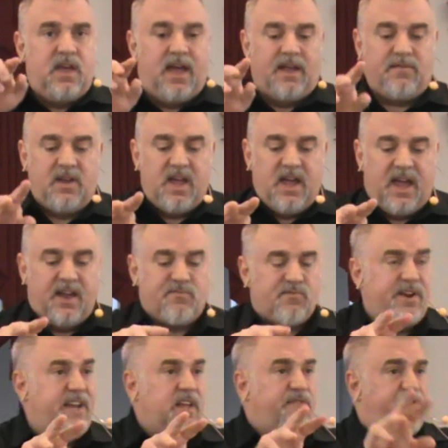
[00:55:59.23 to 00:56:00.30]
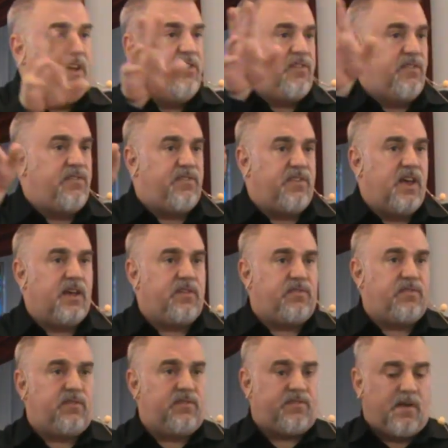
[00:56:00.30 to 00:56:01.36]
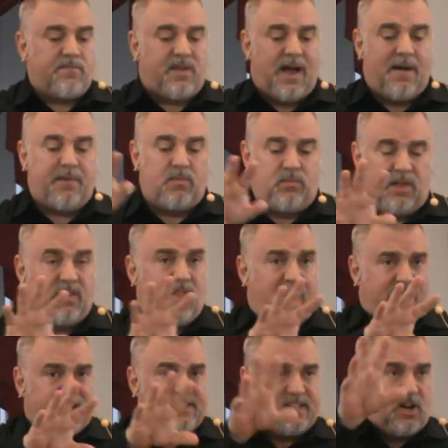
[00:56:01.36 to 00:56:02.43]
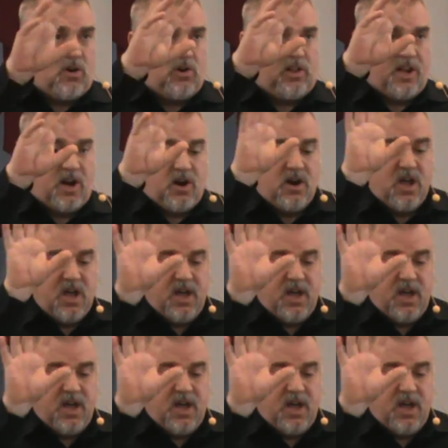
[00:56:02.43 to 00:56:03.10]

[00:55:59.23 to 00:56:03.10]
And, and read Ephesians 6 sometime, and, and like I said earlier,